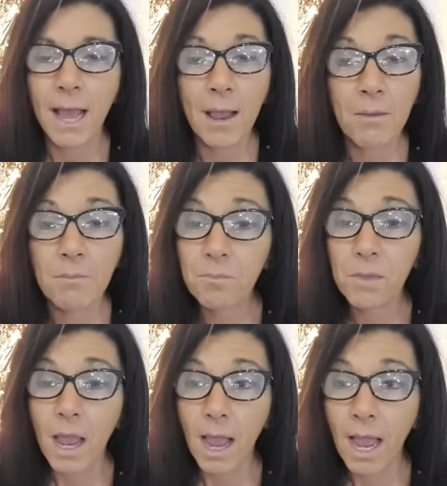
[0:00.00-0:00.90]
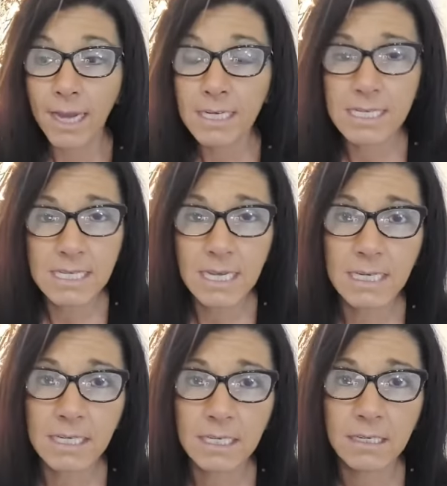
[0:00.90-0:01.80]
um, i
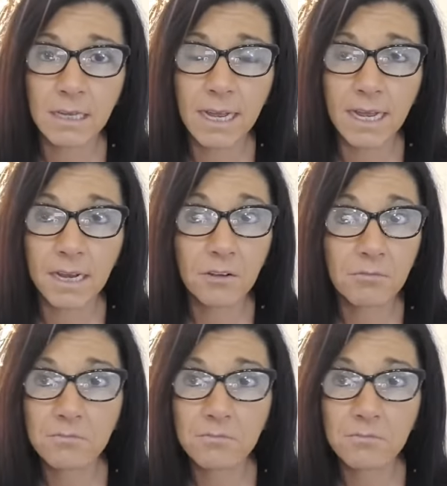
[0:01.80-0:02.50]
decided uh,